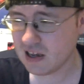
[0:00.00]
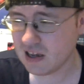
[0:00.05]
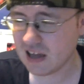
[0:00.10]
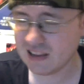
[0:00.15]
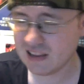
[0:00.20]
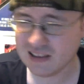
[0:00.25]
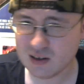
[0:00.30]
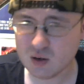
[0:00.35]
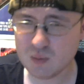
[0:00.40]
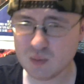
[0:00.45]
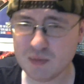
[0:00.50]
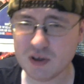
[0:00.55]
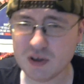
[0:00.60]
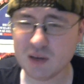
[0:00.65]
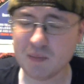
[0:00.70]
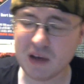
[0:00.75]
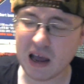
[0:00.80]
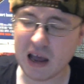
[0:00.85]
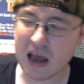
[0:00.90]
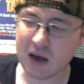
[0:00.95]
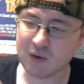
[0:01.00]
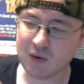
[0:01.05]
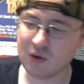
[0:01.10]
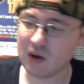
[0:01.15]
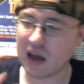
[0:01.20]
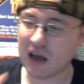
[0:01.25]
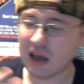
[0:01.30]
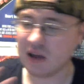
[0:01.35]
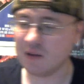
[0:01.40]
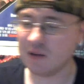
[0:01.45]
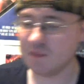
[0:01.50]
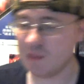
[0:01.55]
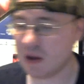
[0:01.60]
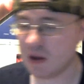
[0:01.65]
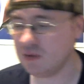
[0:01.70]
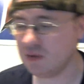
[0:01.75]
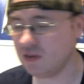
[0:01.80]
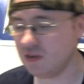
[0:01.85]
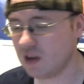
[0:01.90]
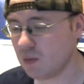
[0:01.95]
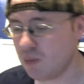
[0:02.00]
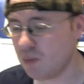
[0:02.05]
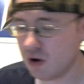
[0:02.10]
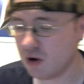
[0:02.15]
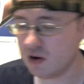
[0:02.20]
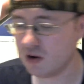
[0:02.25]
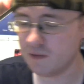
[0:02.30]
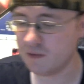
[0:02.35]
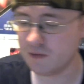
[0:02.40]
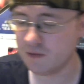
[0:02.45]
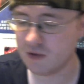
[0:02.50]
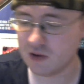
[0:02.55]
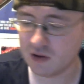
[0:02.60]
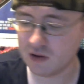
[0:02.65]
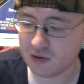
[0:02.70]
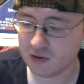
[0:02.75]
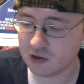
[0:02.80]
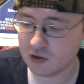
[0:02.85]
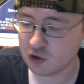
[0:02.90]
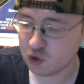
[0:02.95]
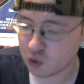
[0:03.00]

A little bit, but I don't know. I, maybe it's that part of the, the